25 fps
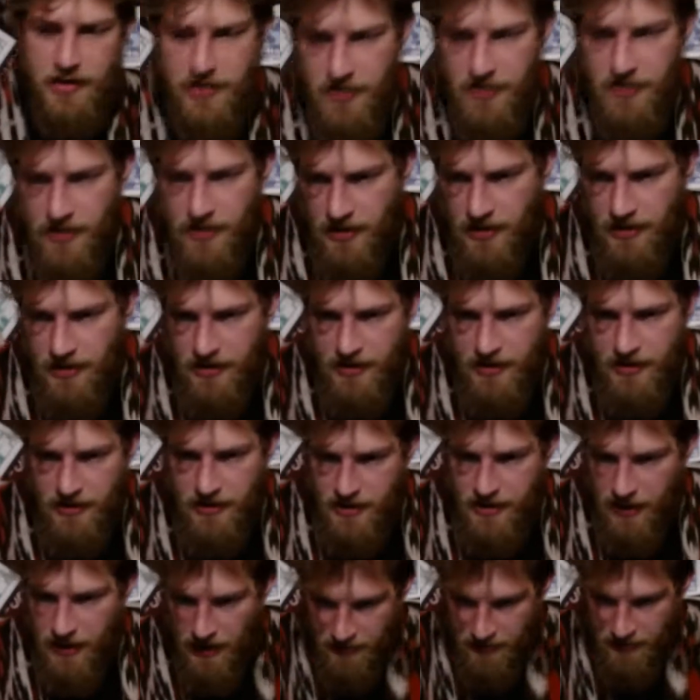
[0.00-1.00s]

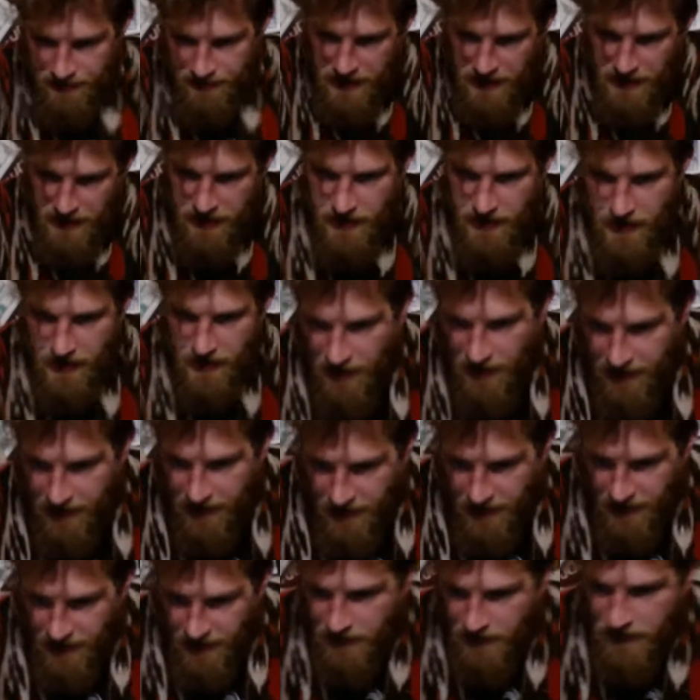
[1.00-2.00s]
Ilya
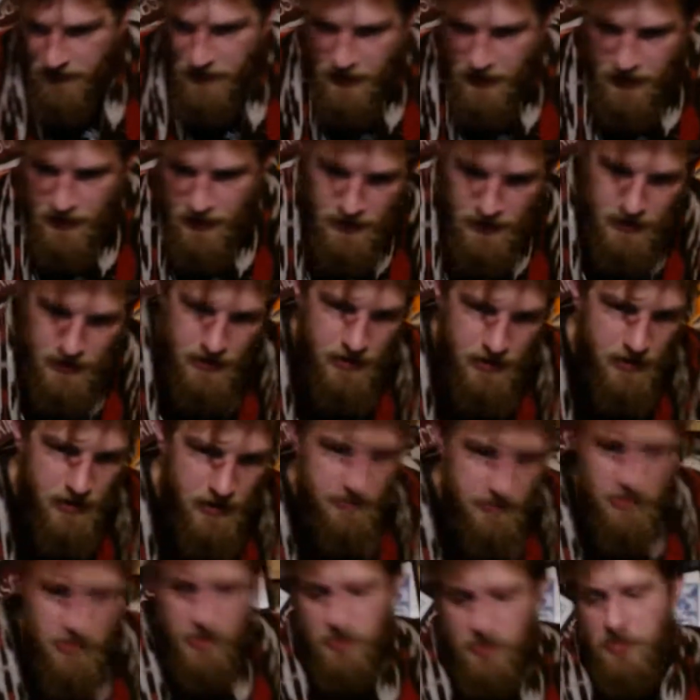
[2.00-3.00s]
Alexiev,
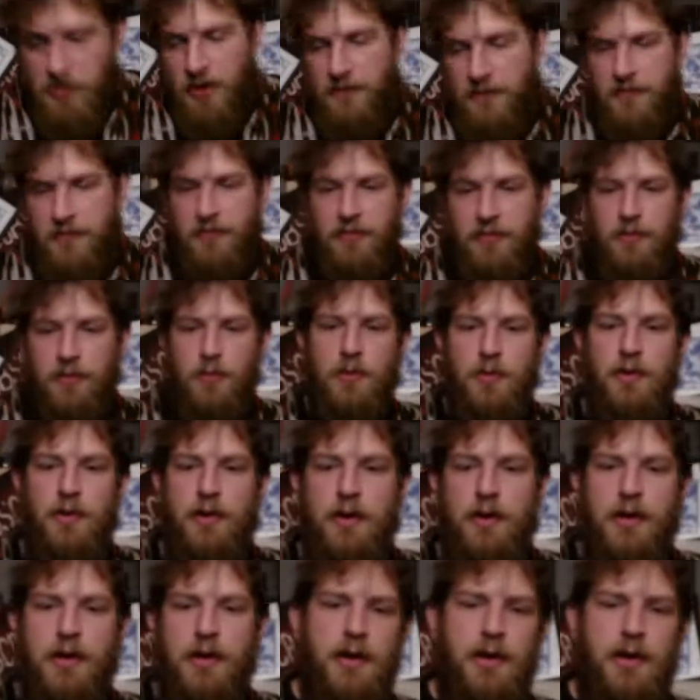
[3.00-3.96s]
Baltimore Knife and Sword.